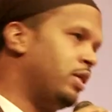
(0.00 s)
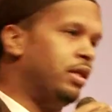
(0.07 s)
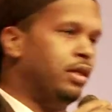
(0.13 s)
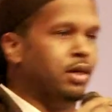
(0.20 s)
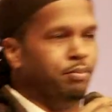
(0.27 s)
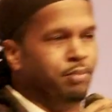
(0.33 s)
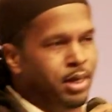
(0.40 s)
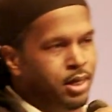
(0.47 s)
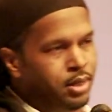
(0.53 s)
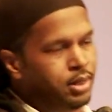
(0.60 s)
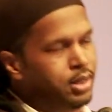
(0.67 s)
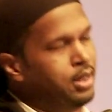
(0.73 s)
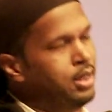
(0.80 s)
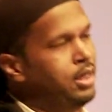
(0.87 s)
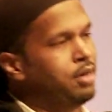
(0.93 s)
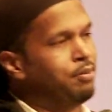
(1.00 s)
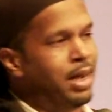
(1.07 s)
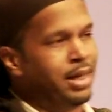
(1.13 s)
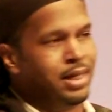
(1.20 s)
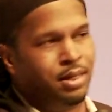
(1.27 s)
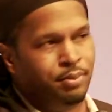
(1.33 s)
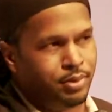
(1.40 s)
to the young men in my
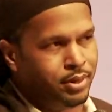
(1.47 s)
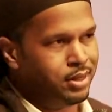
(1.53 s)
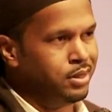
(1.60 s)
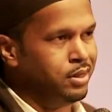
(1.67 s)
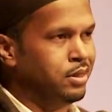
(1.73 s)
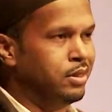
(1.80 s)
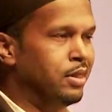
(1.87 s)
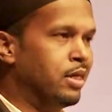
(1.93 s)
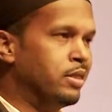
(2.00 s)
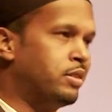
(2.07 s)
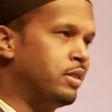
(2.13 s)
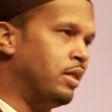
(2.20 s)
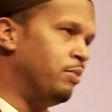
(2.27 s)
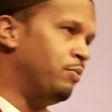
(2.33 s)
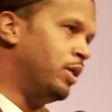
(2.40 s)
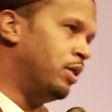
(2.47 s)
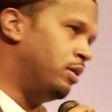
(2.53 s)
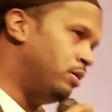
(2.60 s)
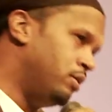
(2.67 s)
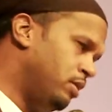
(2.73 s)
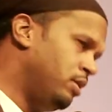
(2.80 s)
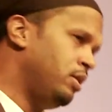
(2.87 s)
neighborhood, and I say,
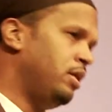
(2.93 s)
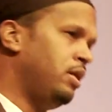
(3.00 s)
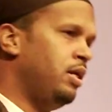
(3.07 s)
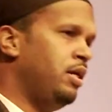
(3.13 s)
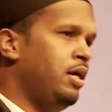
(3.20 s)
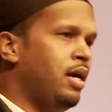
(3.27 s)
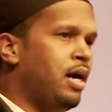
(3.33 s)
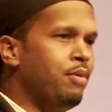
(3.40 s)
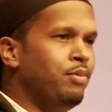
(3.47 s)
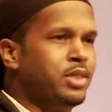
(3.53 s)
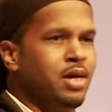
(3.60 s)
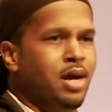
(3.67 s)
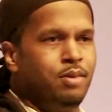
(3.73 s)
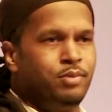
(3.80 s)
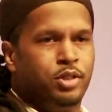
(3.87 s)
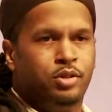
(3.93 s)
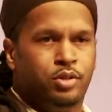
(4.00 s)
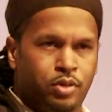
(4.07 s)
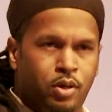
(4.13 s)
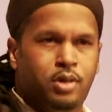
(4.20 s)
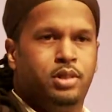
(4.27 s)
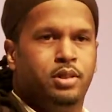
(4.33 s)
well, how many times did you
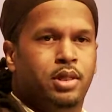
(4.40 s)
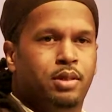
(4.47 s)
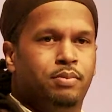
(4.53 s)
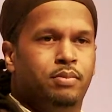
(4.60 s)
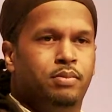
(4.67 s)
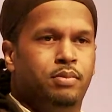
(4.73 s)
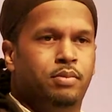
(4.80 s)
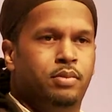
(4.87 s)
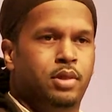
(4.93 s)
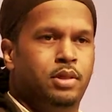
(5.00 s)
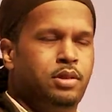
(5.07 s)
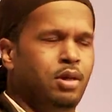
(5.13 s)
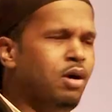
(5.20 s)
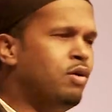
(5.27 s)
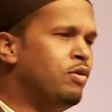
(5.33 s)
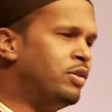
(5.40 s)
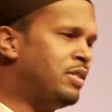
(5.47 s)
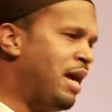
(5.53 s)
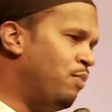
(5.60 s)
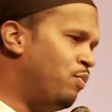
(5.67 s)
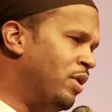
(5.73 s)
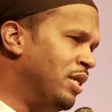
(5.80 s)
talk to them? They say, oh, it's
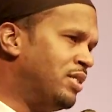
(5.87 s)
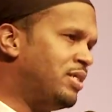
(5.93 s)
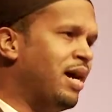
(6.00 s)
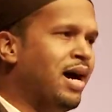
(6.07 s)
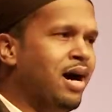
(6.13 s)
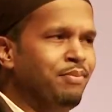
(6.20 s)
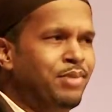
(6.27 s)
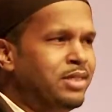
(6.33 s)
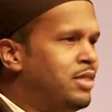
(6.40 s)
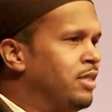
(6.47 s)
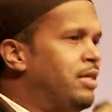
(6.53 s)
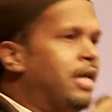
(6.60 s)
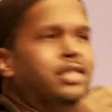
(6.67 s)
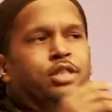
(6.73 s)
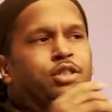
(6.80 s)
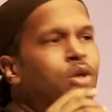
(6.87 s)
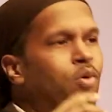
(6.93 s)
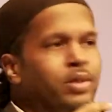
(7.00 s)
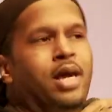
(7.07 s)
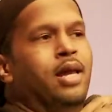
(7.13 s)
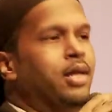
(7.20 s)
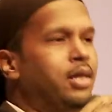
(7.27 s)
that one time, they just don't
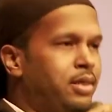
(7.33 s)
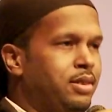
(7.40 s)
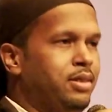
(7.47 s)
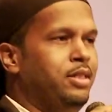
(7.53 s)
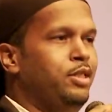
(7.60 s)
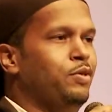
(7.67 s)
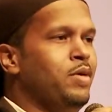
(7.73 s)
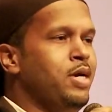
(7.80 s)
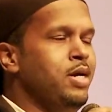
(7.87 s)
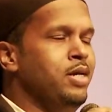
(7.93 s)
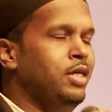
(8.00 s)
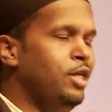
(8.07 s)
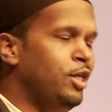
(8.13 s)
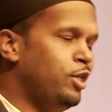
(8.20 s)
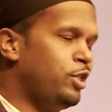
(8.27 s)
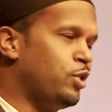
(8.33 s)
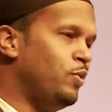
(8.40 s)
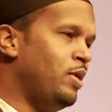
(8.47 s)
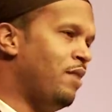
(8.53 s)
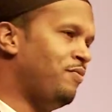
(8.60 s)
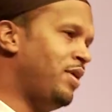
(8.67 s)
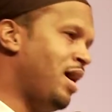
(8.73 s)
get it, right? So we
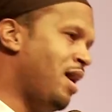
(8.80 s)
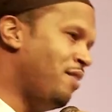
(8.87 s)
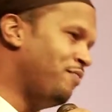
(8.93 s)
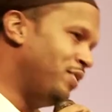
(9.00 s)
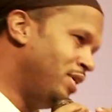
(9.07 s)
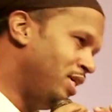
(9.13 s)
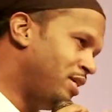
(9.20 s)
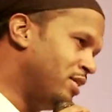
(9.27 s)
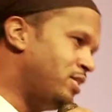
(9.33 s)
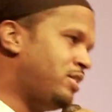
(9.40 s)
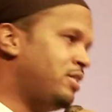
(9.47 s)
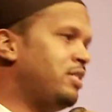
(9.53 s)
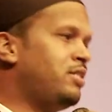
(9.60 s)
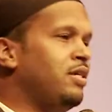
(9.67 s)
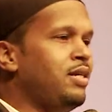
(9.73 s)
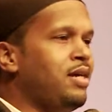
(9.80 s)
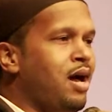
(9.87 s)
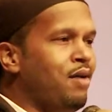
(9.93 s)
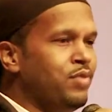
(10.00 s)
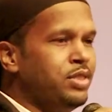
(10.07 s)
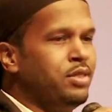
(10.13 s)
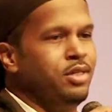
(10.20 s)
have to have consistent
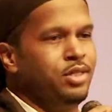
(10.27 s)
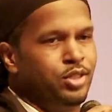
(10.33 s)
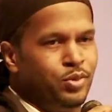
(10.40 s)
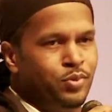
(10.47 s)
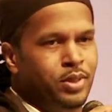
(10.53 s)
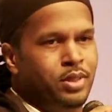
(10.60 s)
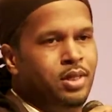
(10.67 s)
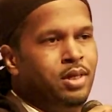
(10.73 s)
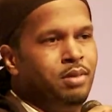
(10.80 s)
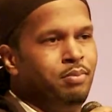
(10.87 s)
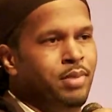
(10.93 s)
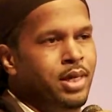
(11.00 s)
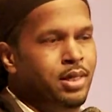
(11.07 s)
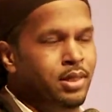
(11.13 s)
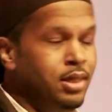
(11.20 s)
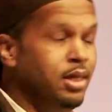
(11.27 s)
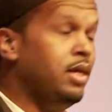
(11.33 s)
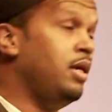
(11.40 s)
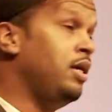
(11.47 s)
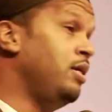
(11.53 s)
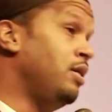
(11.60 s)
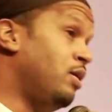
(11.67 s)
conversations with young men
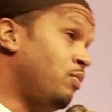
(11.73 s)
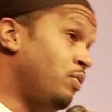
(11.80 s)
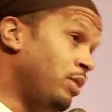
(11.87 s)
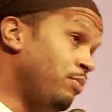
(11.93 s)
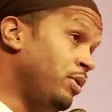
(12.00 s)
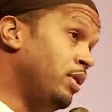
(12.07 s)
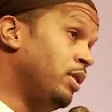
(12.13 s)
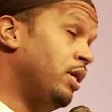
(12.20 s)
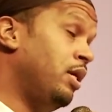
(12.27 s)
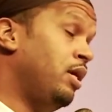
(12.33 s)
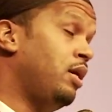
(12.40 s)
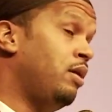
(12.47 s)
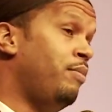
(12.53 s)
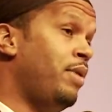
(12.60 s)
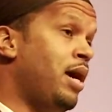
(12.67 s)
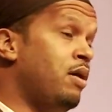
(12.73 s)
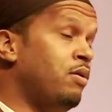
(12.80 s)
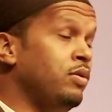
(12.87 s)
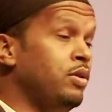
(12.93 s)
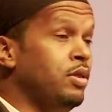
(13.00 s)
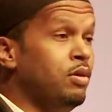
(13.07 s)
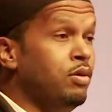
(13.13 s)
and young women
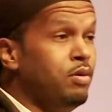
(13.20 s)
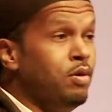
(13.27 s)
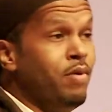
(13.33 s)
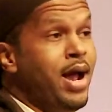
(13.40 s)
about, you know,